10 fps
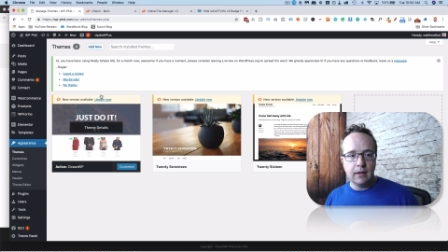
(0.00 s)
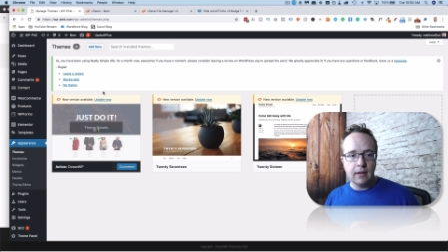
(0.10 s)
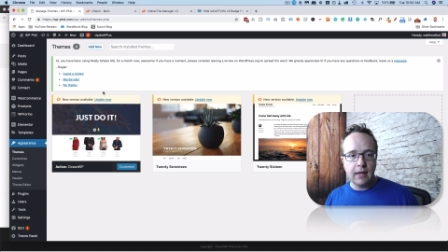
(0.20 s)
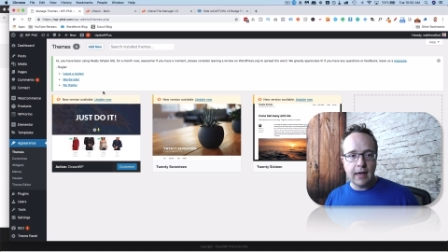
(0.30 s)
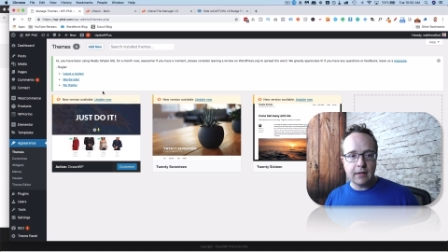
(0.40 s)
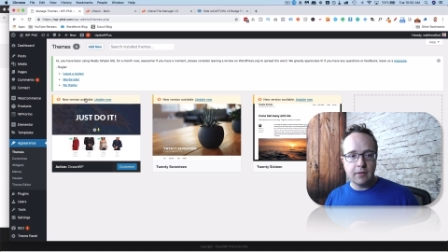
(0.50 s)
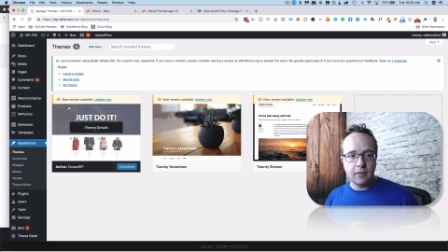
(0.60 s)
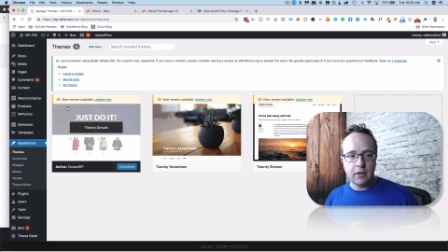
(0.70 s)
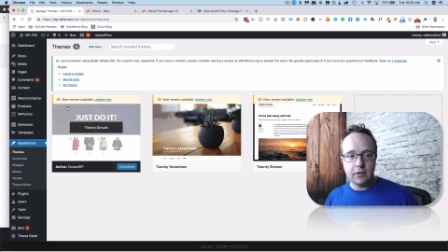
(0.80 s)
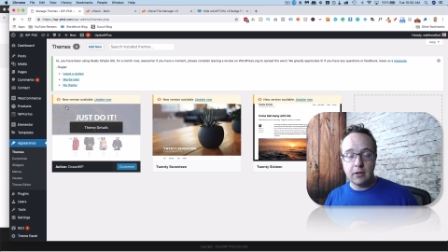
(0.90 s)
The active
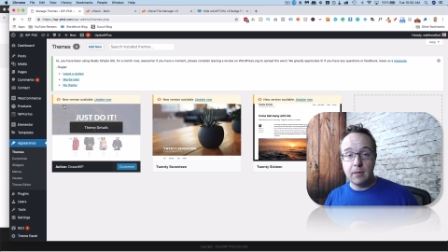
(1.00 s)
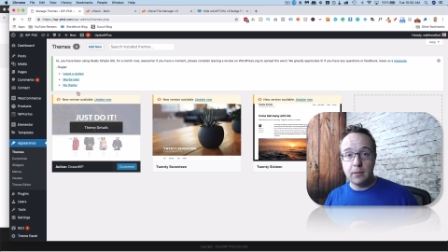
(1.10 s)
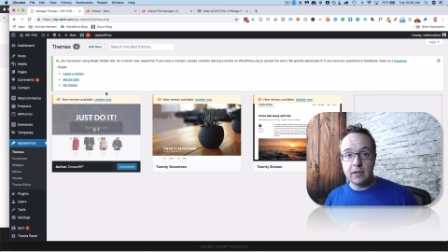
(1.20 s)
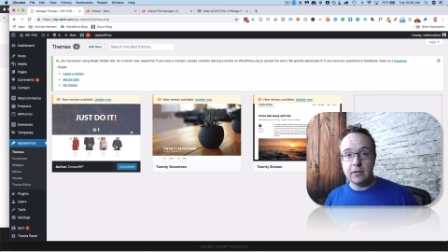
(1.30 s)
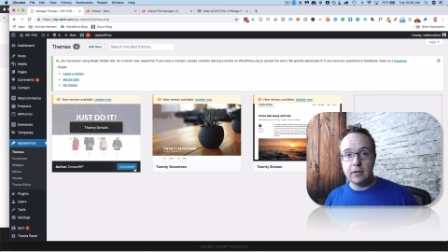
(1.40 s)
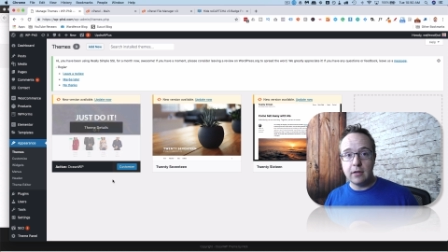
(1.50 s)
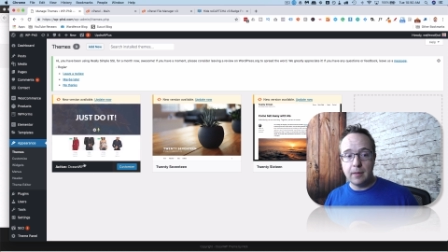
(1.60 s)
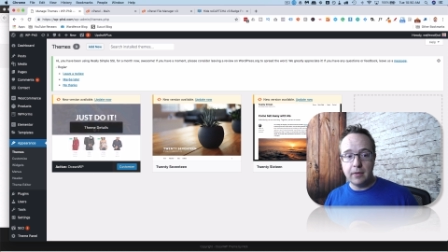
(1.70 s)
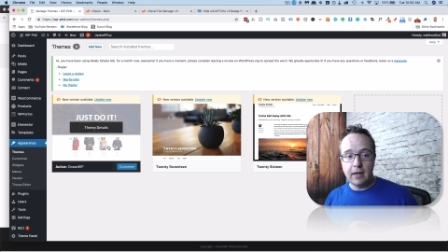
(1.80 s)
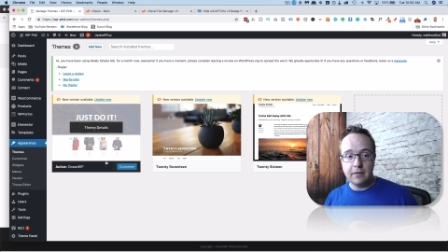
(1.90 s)
one is going to be the one that's on the
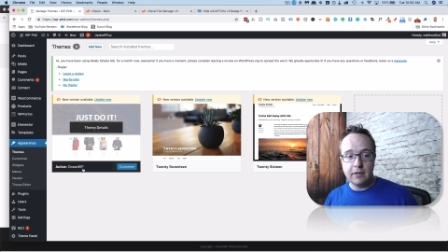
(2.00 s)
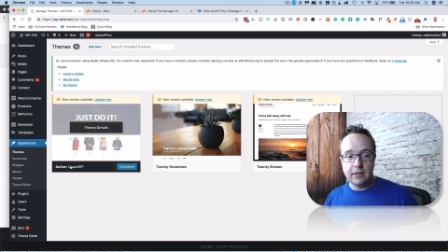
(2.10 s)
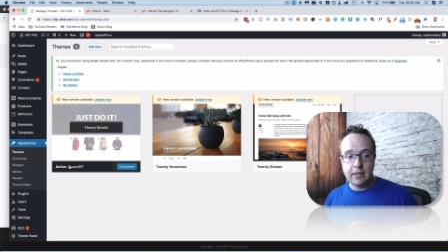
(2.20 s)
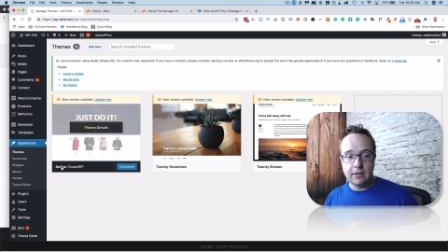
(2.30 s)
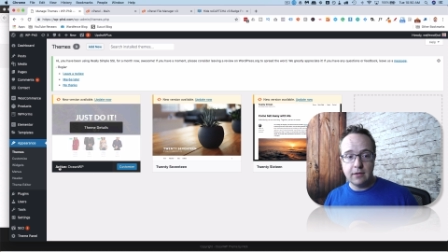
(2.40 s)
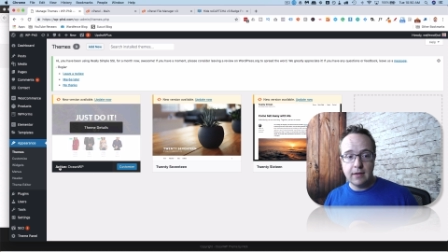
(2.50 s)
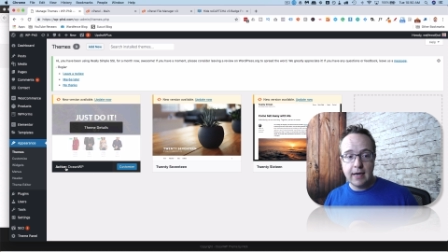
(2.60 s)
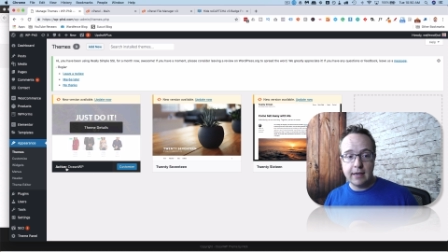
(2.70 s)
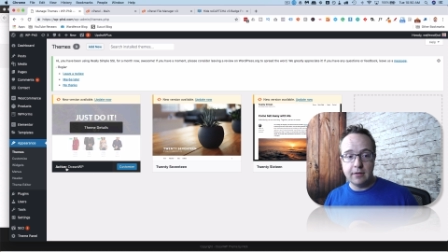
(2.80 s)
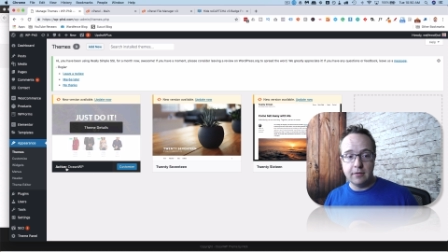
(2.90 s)
top left. It says
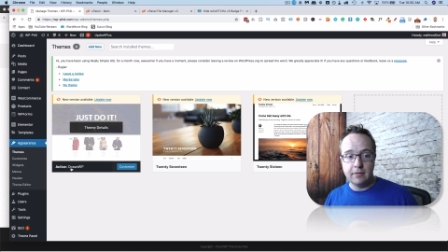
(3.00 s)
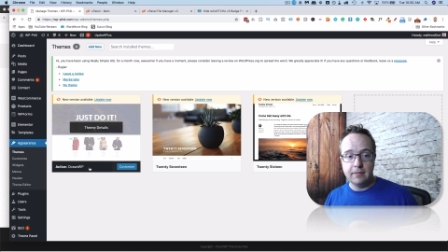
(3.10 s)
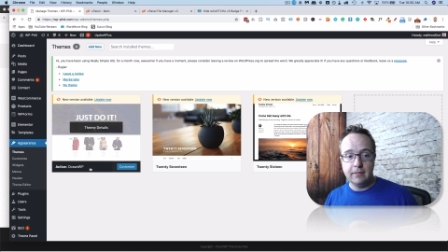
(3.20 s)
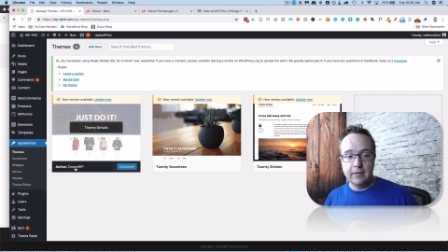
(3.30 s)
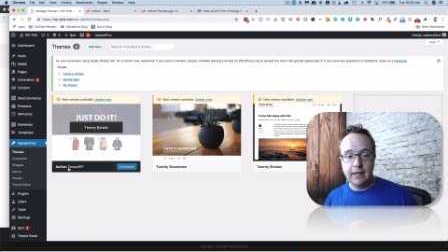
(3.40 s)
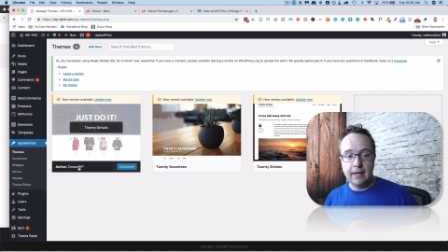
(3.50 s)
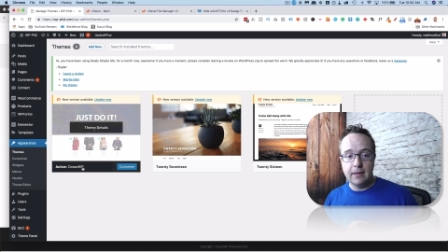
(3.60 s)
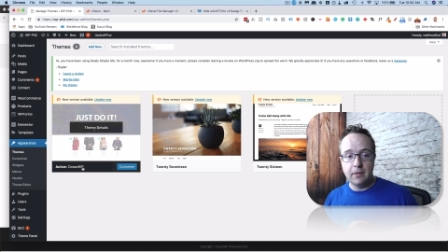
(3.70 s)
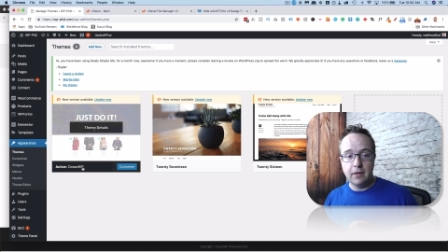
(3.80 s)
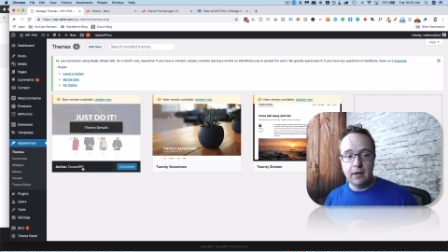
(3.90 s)
Active, then the
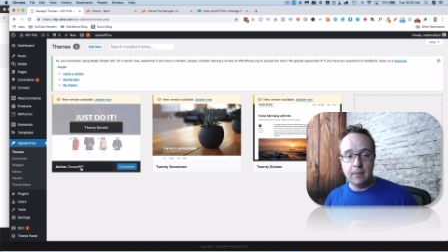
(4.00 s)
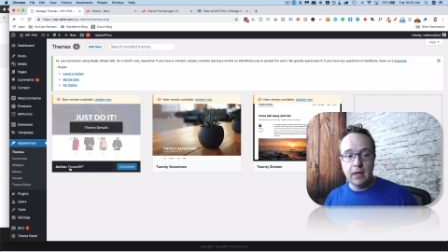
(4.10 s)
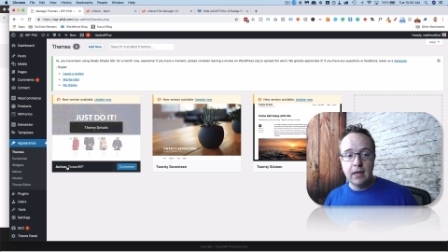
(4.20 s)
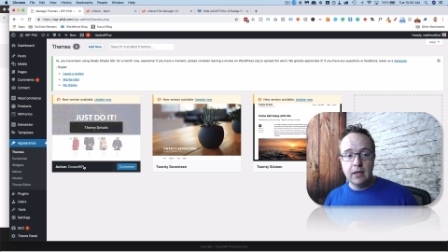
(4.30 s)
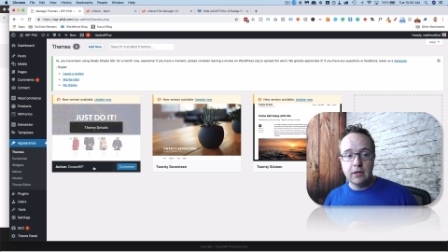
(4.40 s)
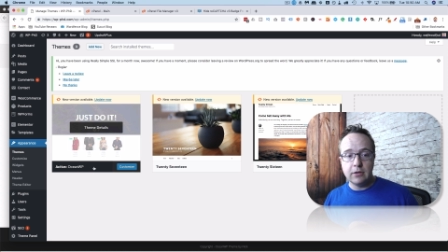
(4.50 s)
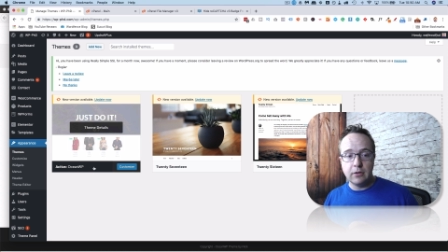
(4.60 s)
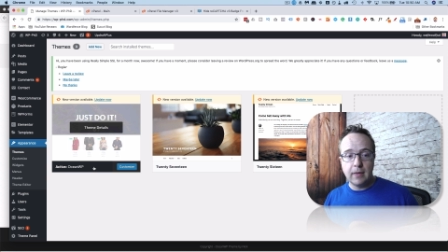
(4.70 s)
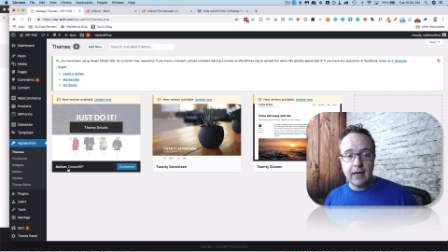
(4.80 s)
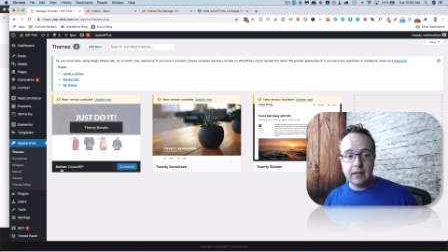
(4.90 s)
name of the theme. So
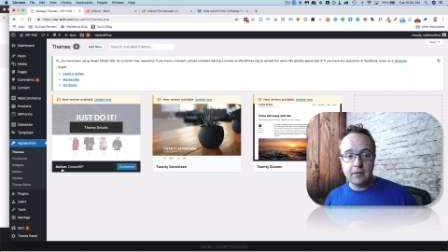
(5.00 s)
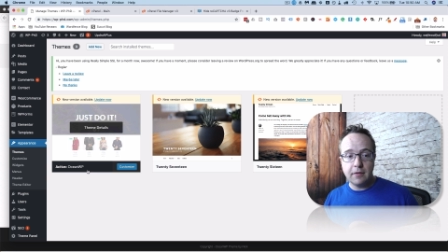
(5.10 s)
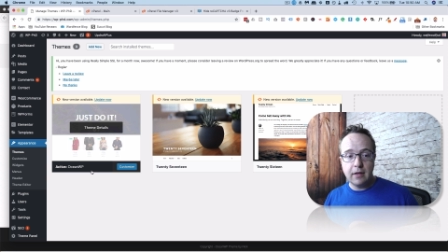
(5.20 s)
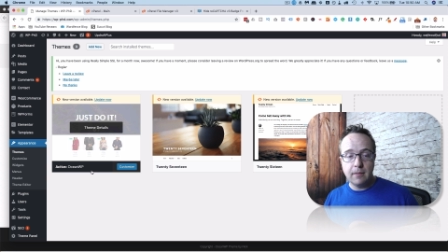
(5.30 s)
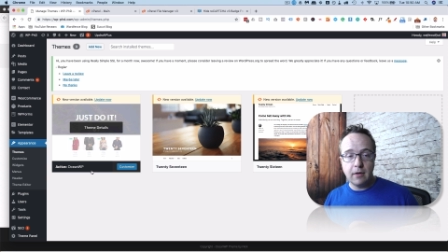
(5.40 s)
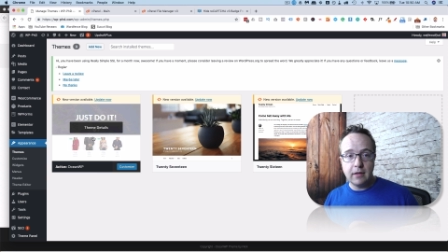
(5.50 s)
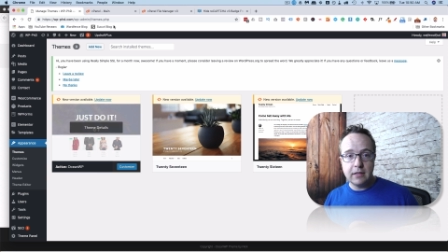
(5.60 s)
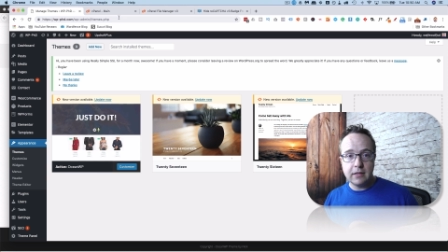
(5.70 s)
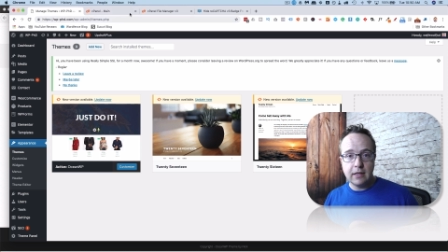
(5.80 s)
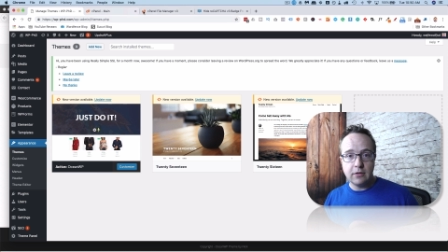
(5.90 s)
my active theme on
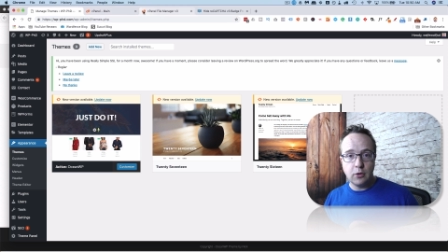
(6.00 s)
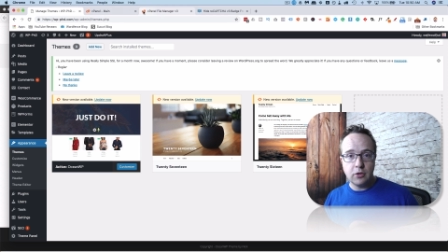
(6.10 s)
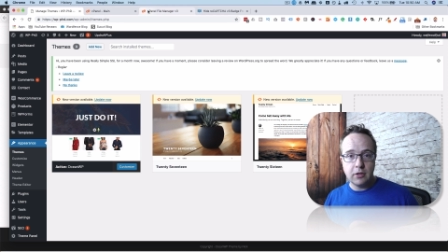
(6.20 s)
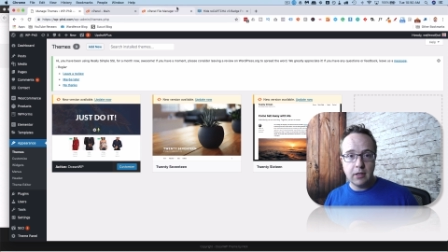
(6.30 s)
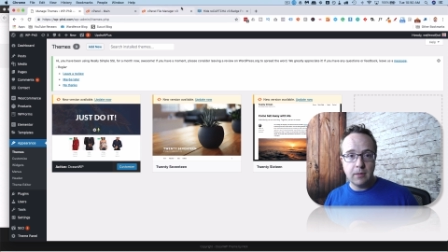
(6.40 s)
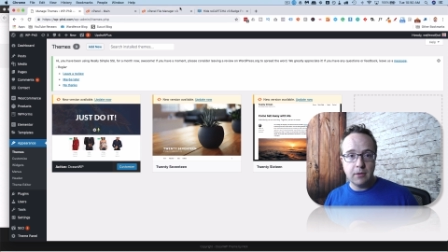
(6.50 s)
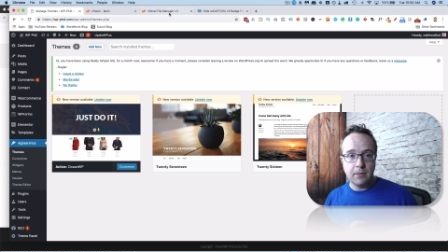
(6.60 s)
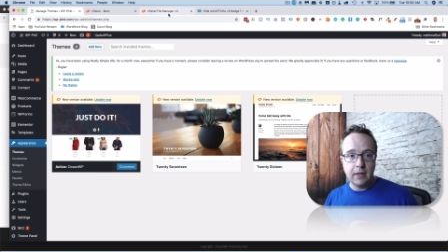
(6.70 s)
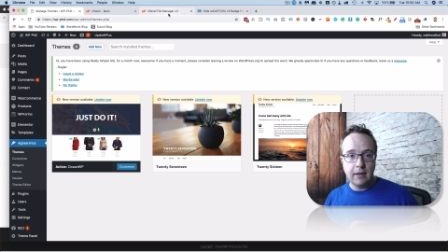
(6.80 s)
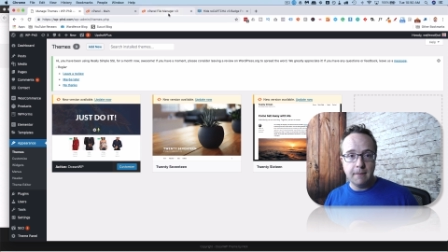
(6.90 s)
this site is
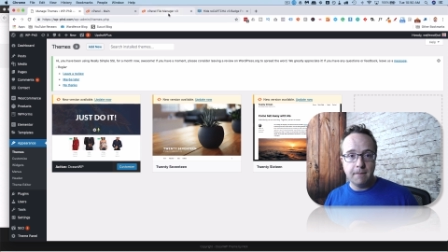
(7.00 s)
OceanWP.